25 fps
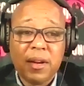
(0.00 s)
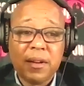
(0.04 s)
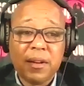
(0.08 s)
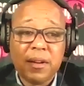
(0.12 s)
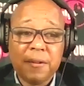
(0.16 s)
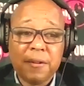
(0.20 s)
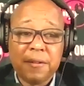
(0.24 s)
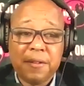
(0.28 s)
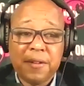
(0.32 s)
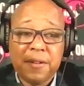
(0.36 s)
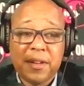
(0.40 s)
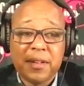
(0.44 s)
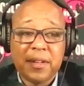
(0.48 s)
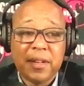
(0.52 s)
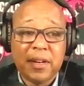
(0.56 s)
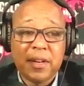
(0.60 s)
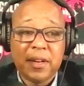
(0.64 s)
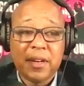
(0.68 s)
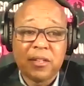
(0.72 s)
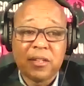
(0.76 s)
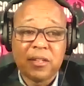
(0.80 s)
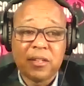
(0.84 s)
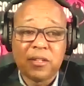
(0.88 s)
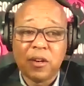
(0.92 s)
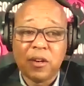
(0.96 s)
Another thing
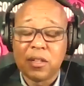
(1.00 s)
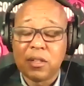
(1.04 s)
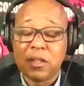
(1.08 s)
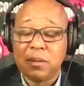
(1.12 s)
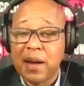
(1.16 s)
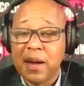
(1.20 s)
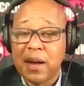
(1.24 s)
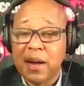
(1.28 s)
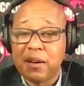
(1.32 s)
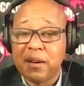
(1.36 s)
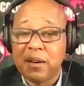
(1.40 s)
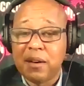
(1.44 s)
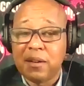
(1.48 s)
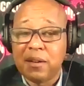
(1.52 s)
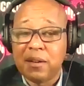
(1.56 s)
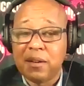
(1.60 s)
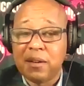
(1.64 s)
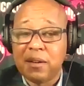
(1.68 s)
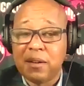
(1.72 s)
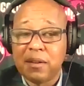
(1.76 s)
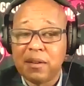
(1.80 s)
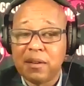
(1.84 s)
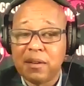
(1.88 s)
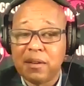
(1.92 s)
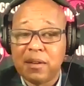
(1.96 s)
that he talked about,
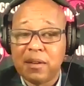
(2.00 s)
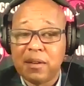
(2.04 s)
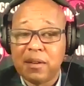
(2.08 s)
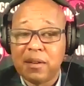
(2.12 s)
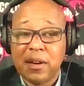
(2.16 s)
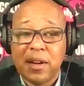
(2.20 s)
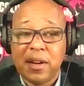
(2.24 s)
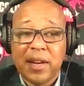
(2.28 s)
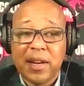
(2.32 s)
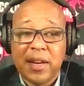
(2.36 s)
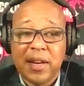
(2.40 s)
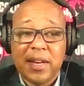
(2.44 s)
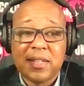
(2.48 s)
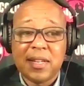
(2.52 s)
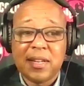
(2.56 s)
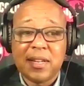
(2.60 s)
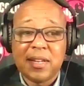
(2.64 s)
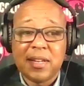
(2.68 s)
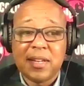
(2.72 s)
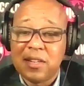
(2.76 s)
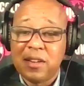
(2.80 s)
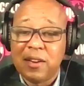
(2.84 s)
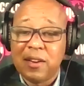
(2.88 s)
he says that